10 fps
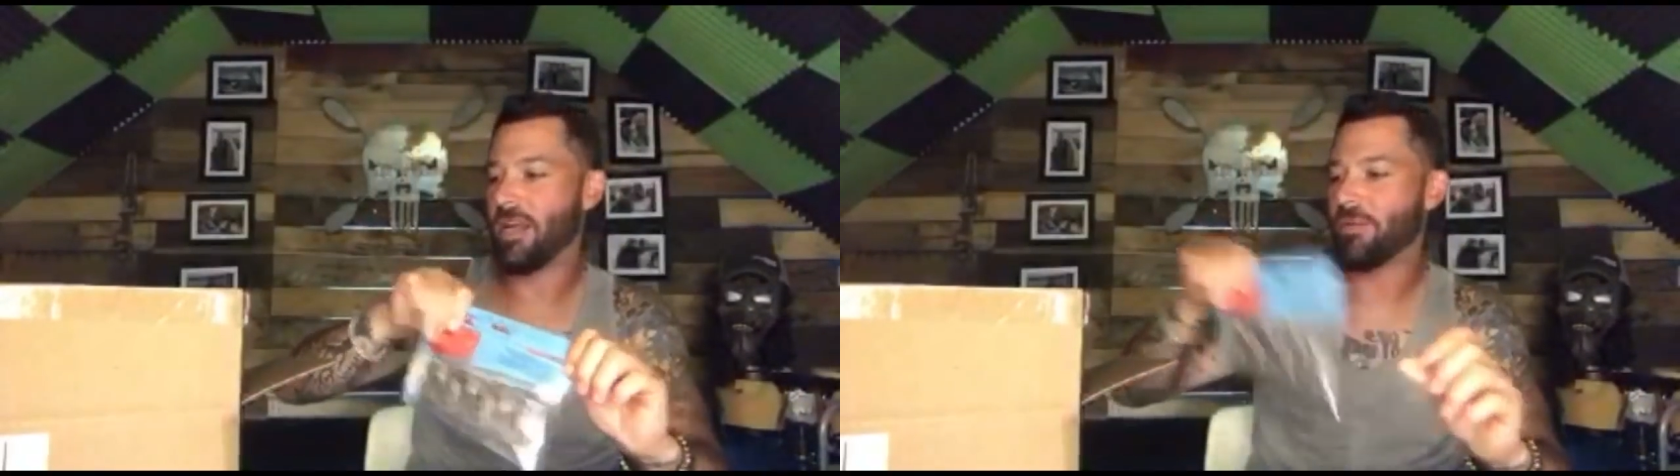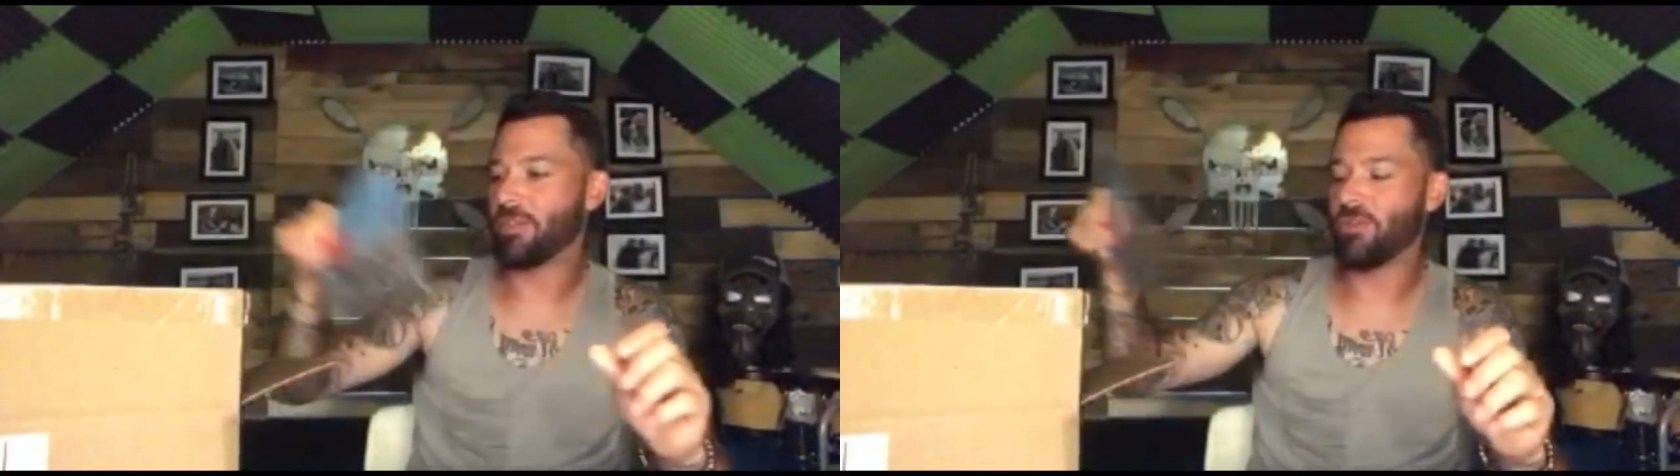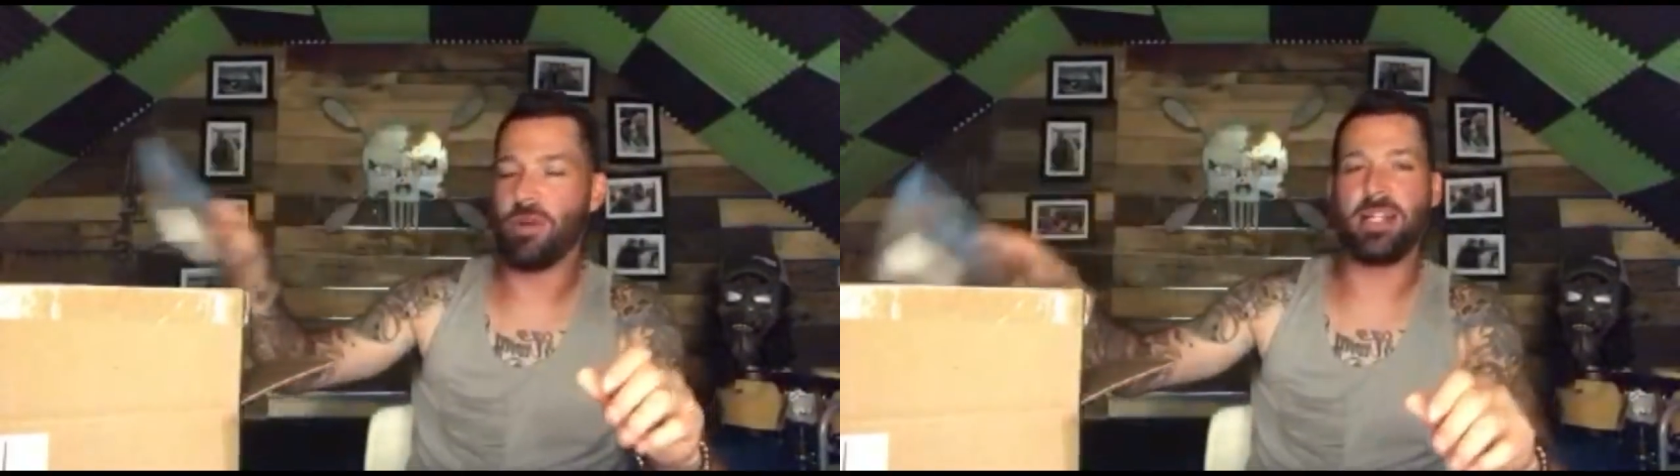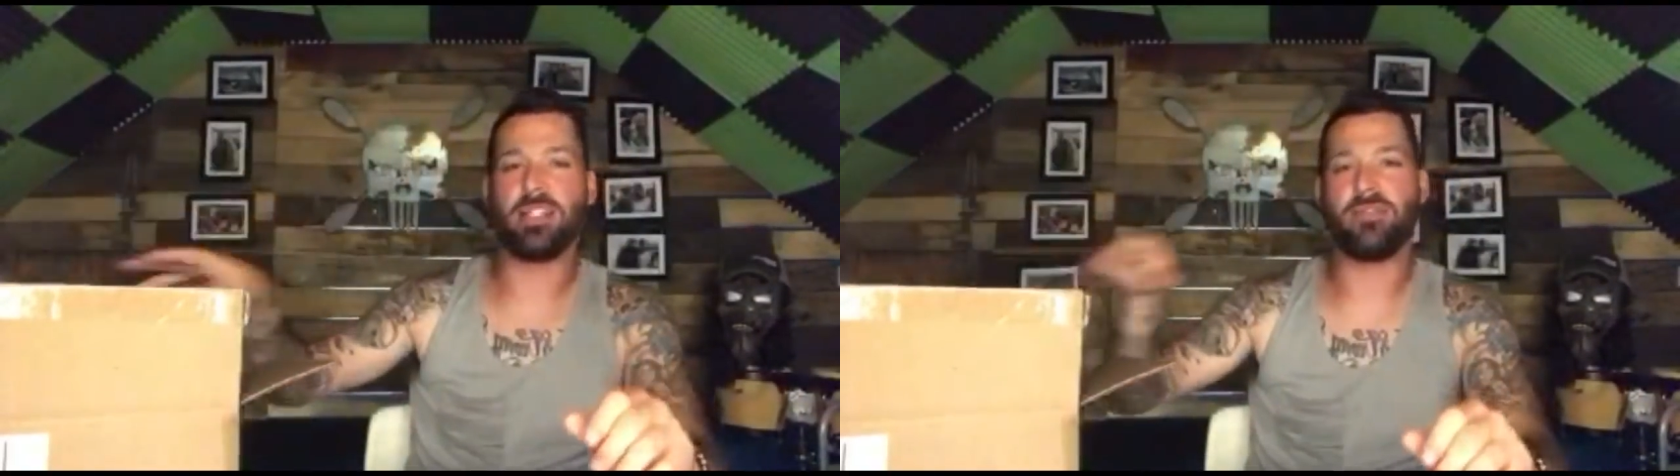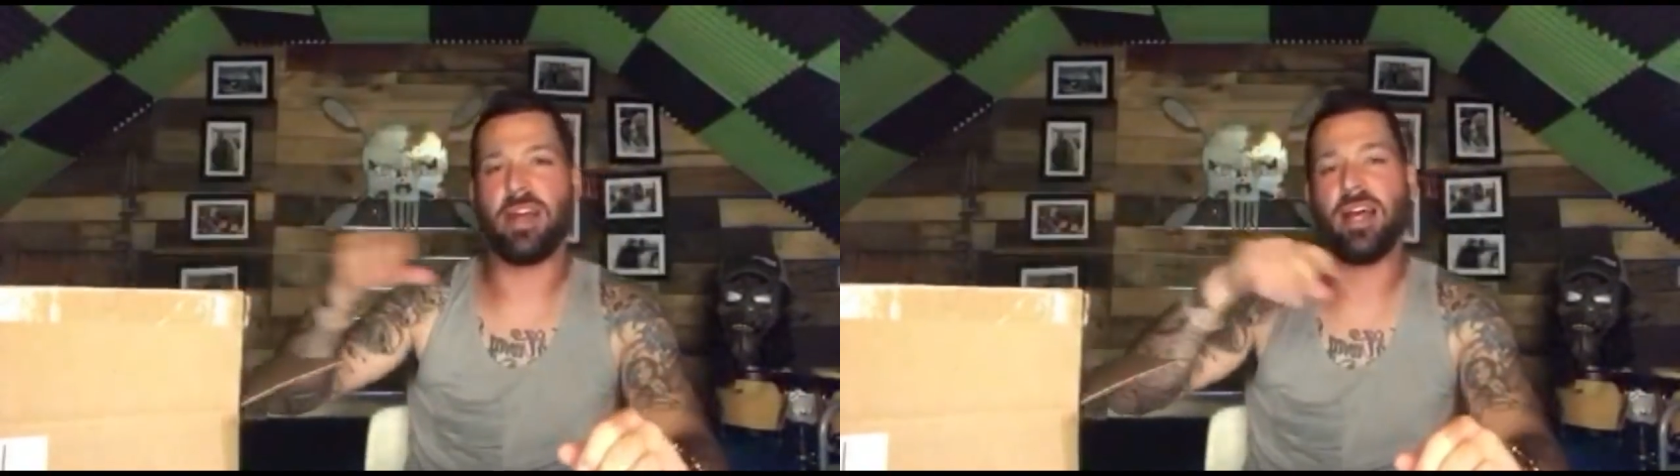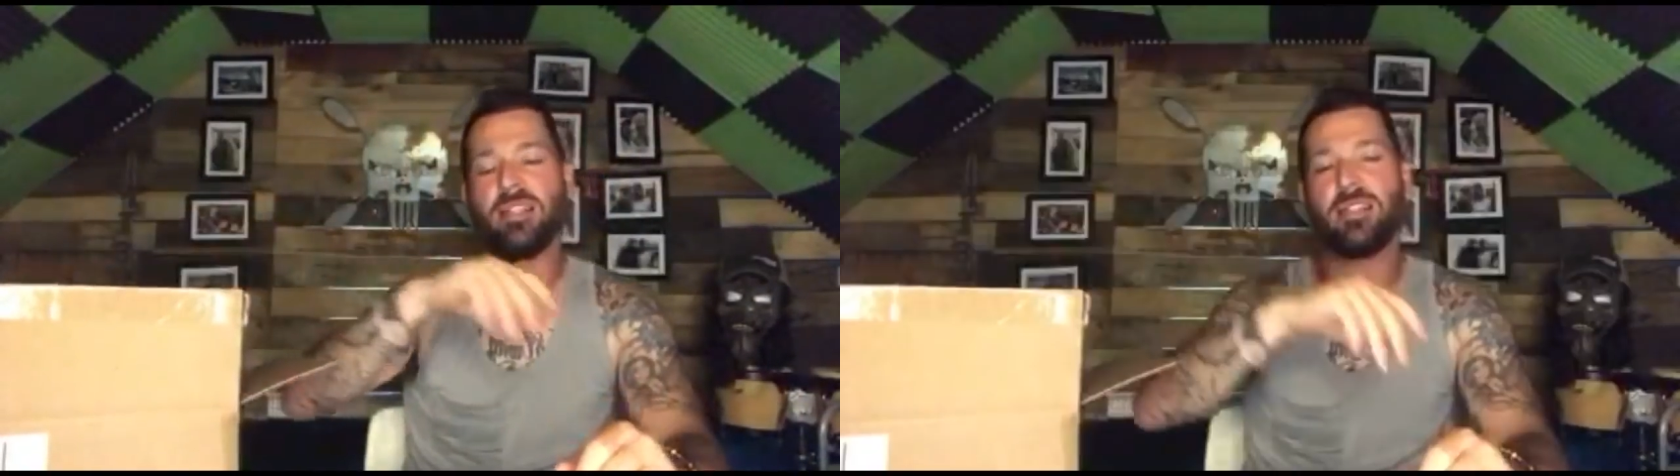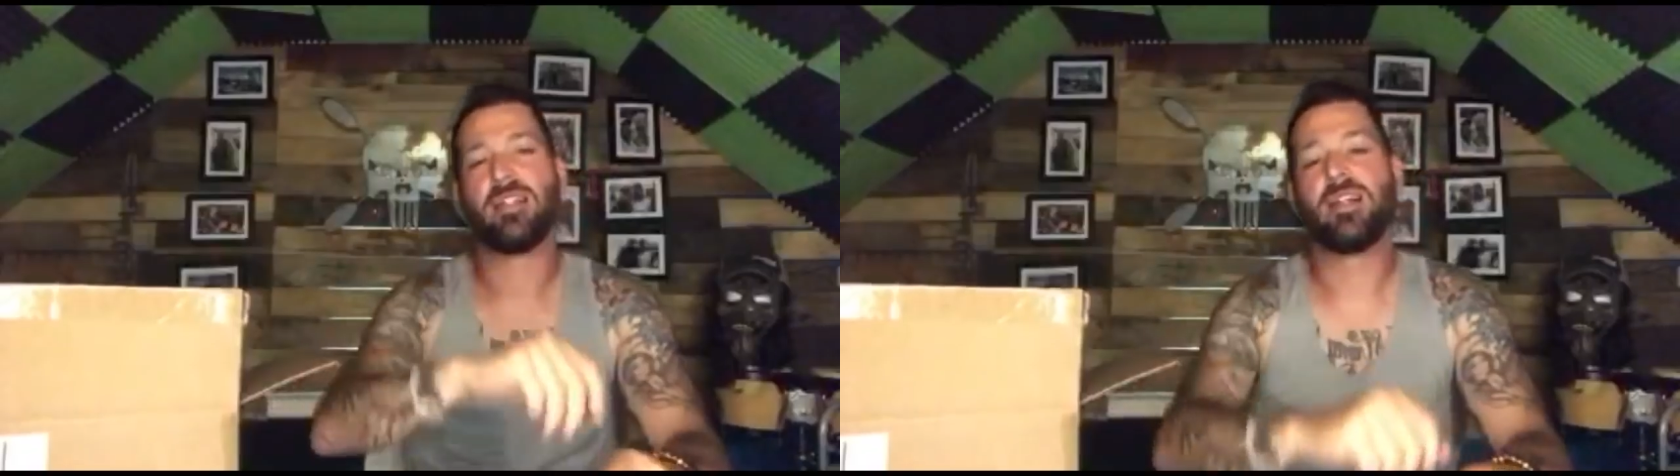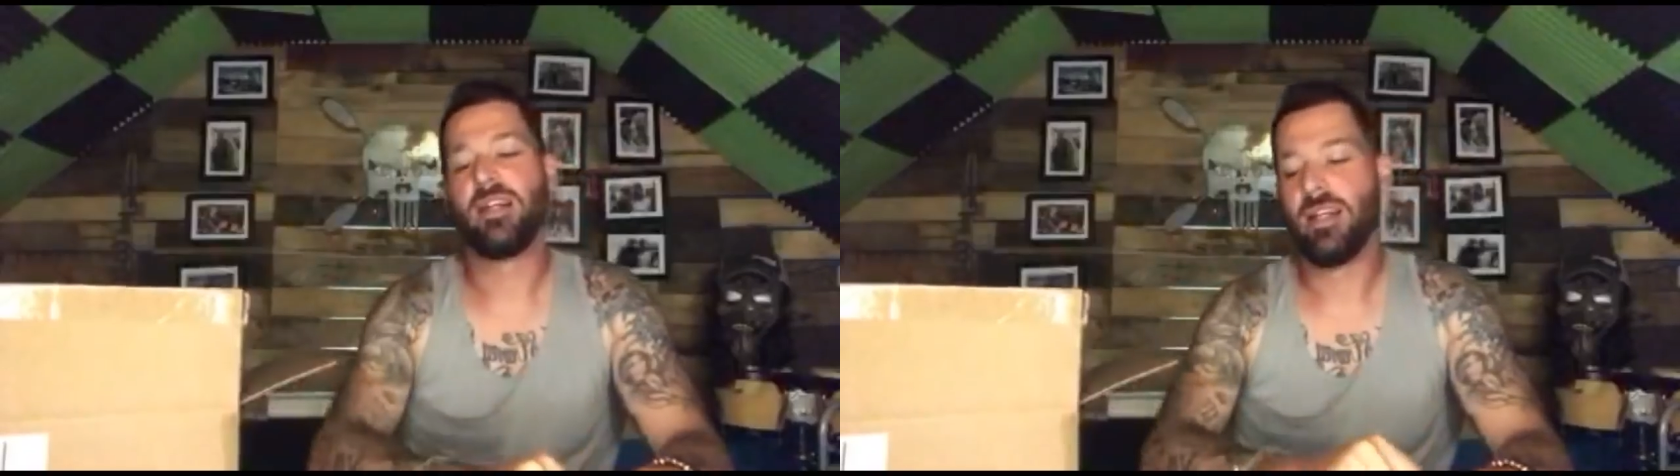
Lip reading: That was crazy fast.